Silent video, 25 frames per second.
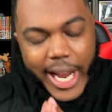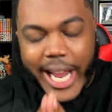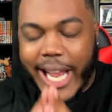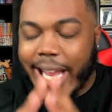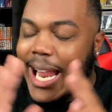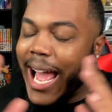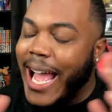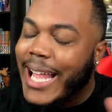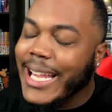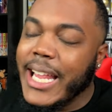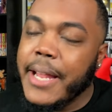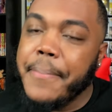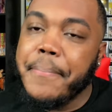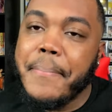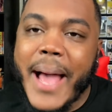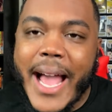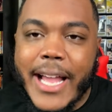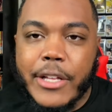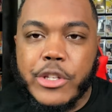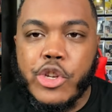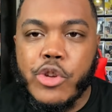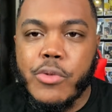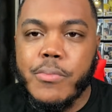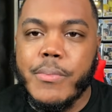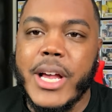and I didn't
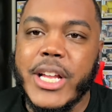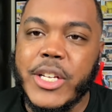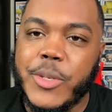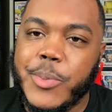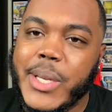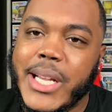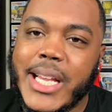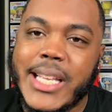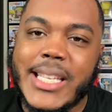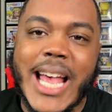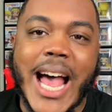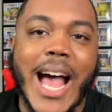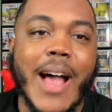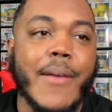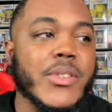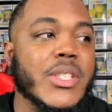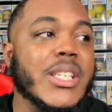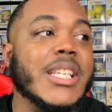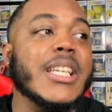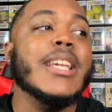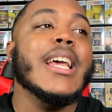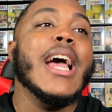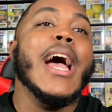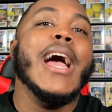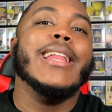buy too much because
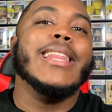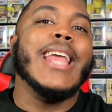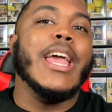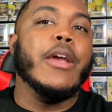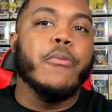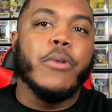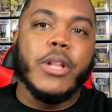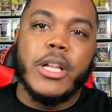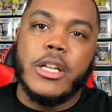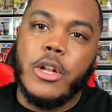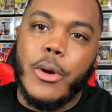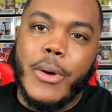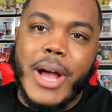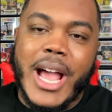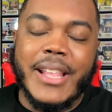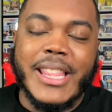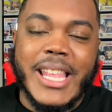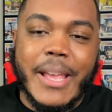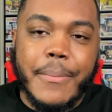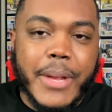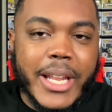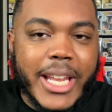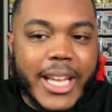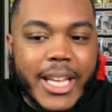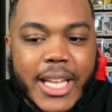obviously they really don't have
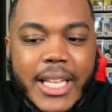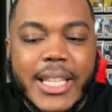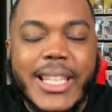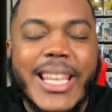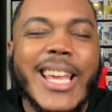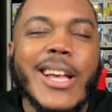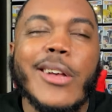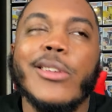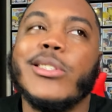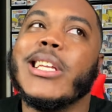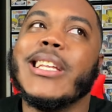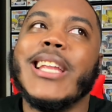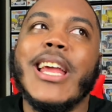that many good deals,